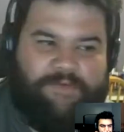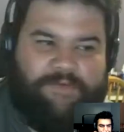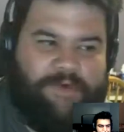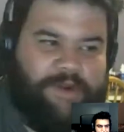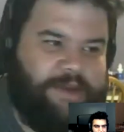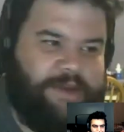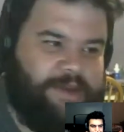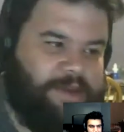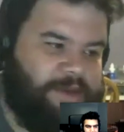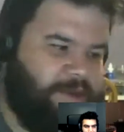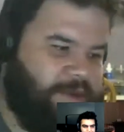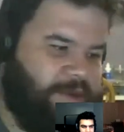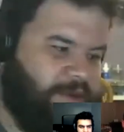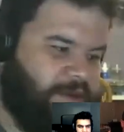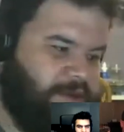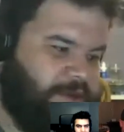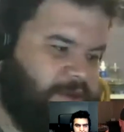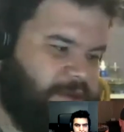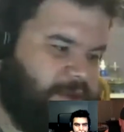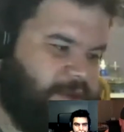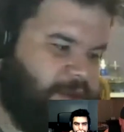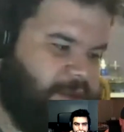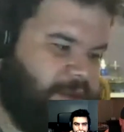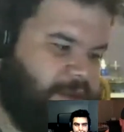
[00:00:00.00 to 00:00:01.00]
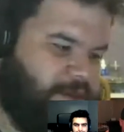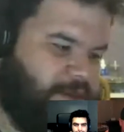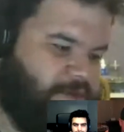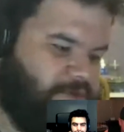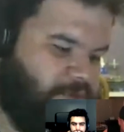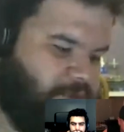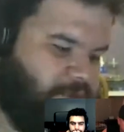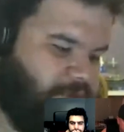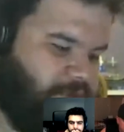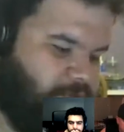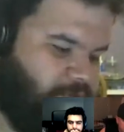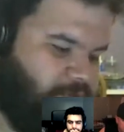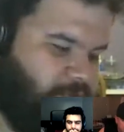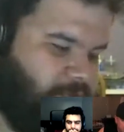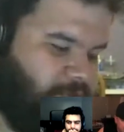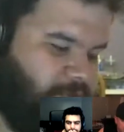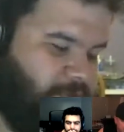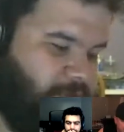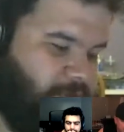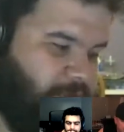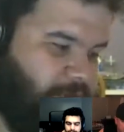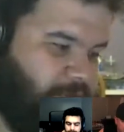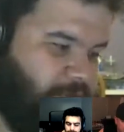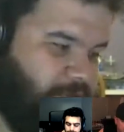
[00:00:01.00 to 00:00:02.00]
have a freaking candy truck that used to
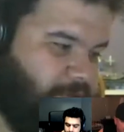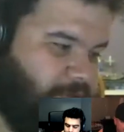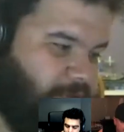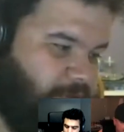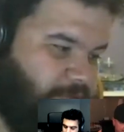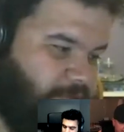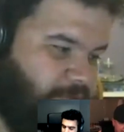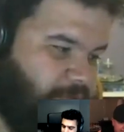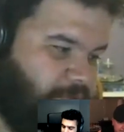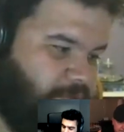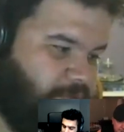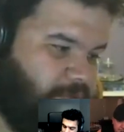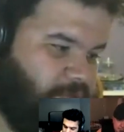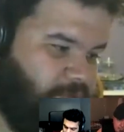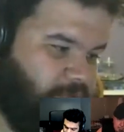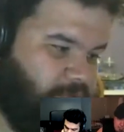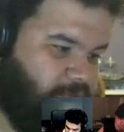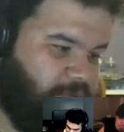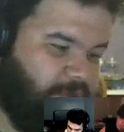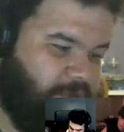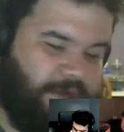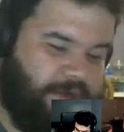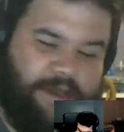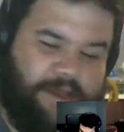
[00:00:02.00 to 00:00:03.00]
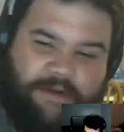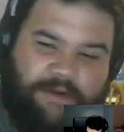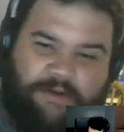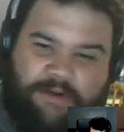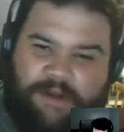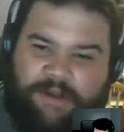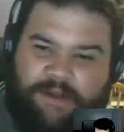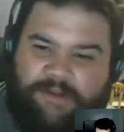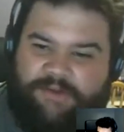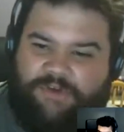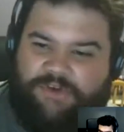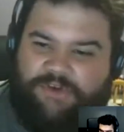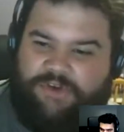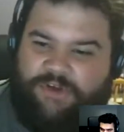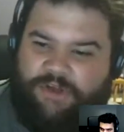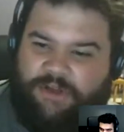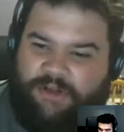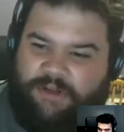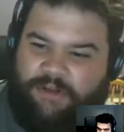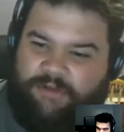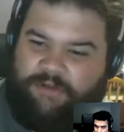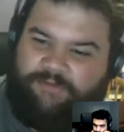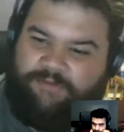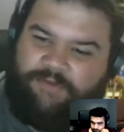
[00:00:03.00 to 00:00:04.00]
sit outside of our school when it had all kinds of
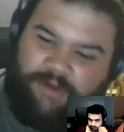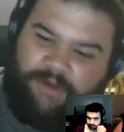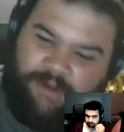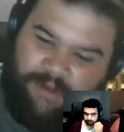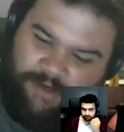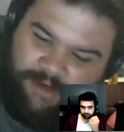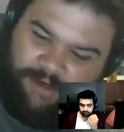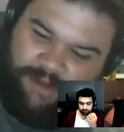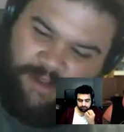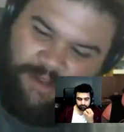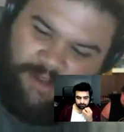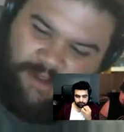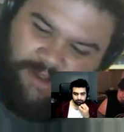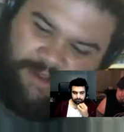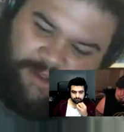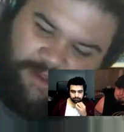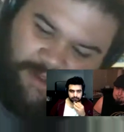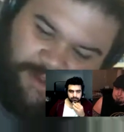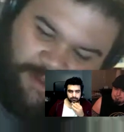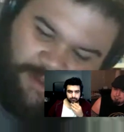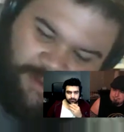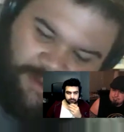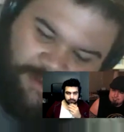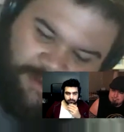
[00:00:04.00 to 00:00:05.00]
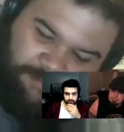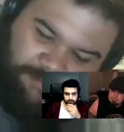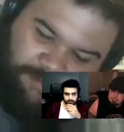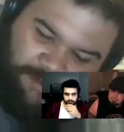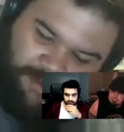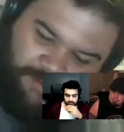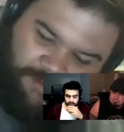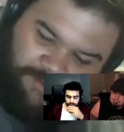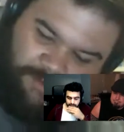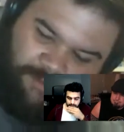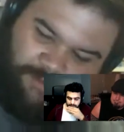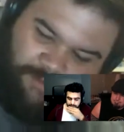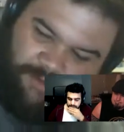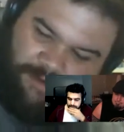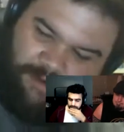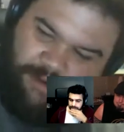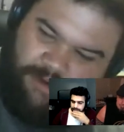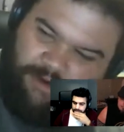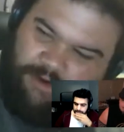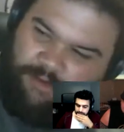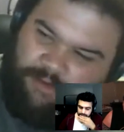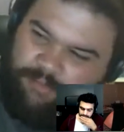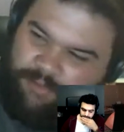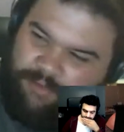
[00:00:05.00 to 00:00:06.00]
shit and the fucking balsa
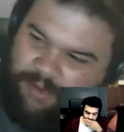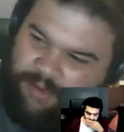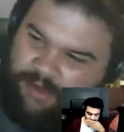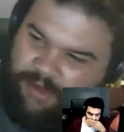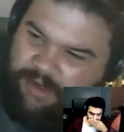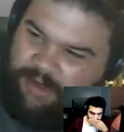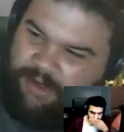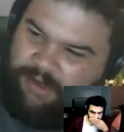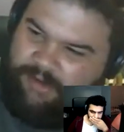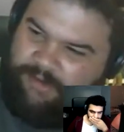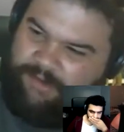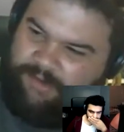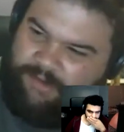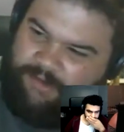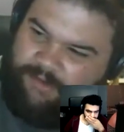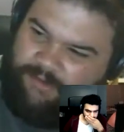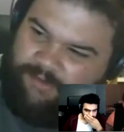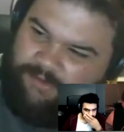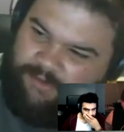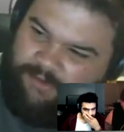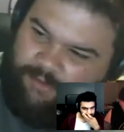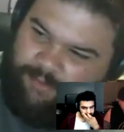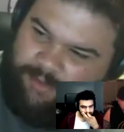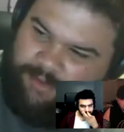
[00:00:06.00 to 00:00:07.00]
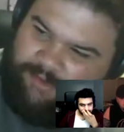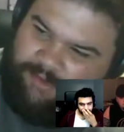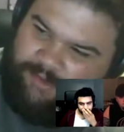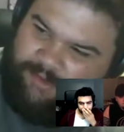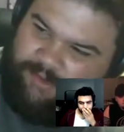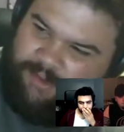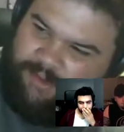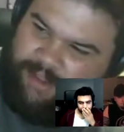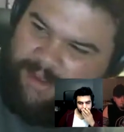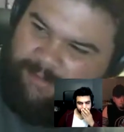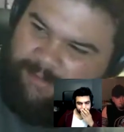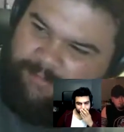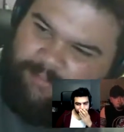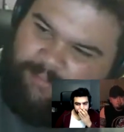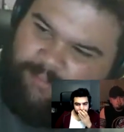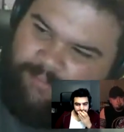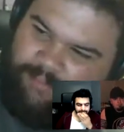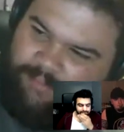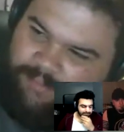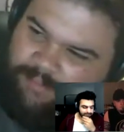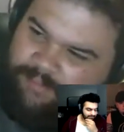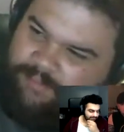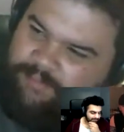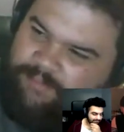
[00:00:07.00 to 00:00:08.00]
wood airplanes and the stupid slap
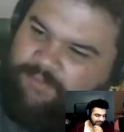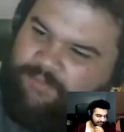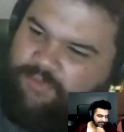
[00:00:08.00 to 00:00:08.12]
